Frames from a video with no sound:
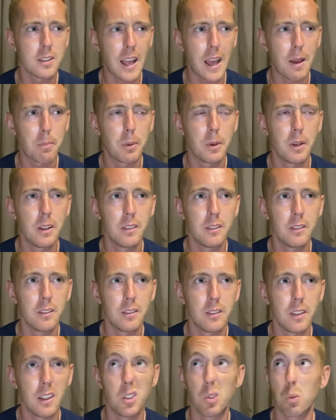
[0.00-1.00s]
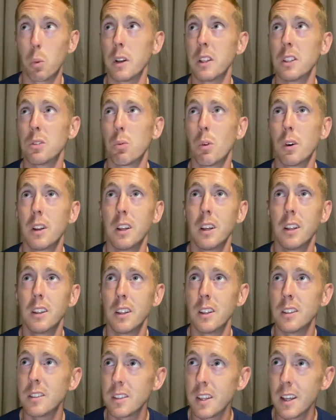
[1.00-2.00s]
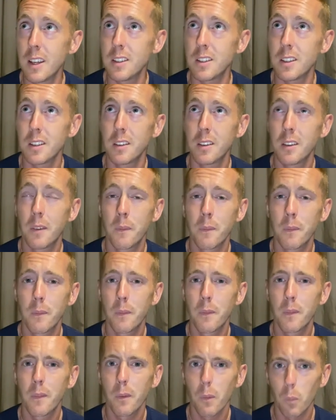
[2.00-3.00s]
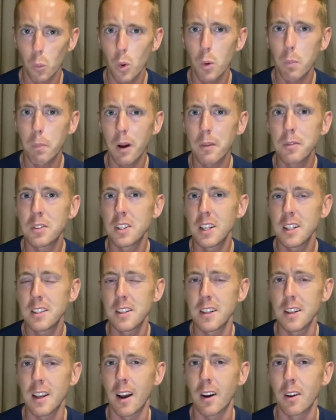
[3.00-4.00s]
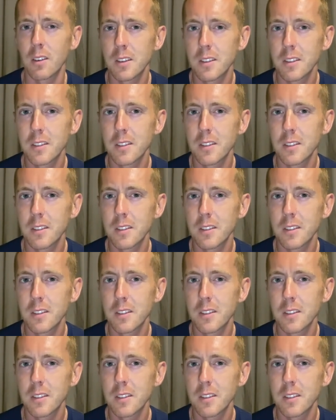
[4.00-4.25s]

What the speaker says: happened in 2020 and this season, we're above City now.